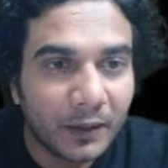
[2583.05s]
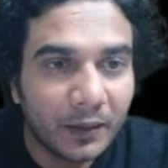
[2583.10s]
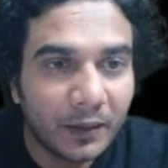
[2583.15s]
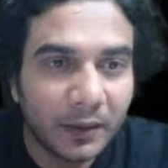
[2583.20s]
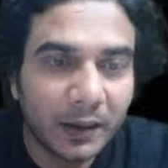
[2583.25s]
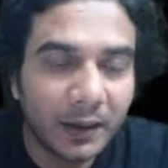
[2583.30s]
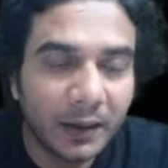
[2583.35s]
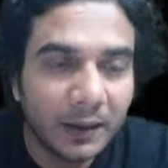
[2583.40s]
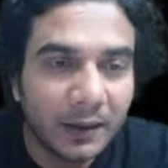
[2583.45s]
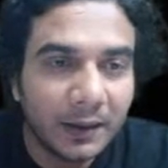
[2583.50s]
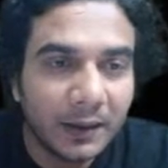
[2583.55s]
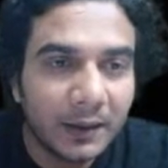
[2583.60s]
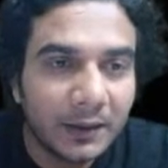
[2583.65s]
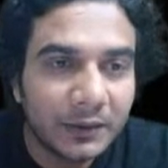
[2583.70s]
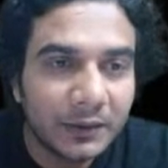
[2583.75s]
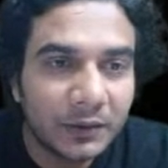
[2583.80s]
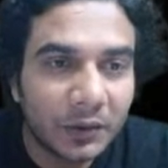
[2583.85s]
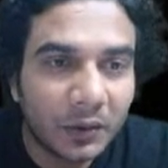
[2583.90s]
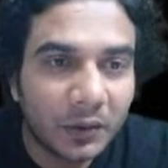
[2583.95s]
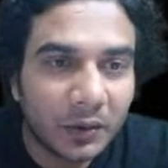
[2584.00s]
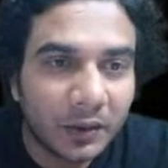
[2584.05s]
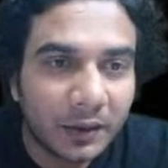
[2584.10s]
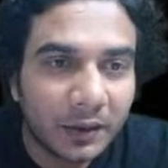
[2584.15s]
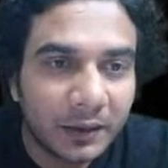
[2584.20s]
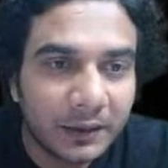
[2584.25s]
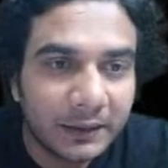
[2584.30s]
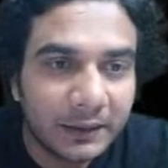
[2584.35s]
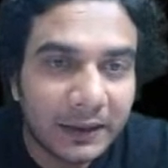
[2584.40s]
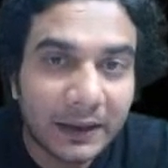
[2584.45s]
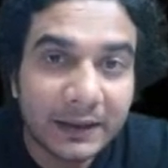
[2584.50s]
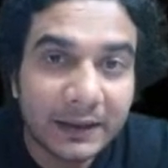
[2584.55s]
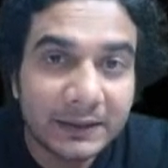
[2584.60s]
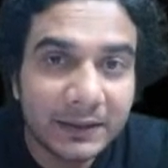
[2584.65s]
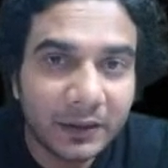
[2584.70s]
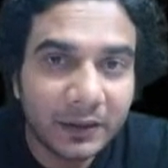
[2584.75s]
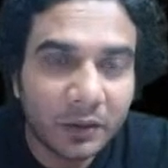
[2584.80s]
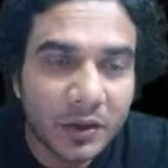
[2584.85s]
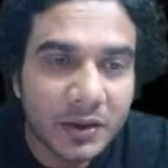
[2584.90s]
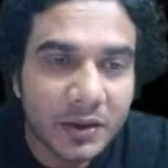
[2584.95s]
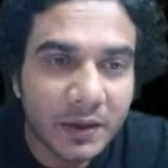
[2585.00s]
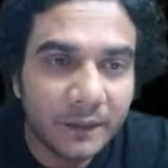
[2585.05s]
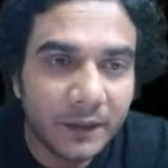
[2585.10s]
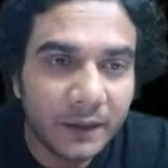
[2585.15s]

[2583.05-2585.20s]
Okay. So that is the question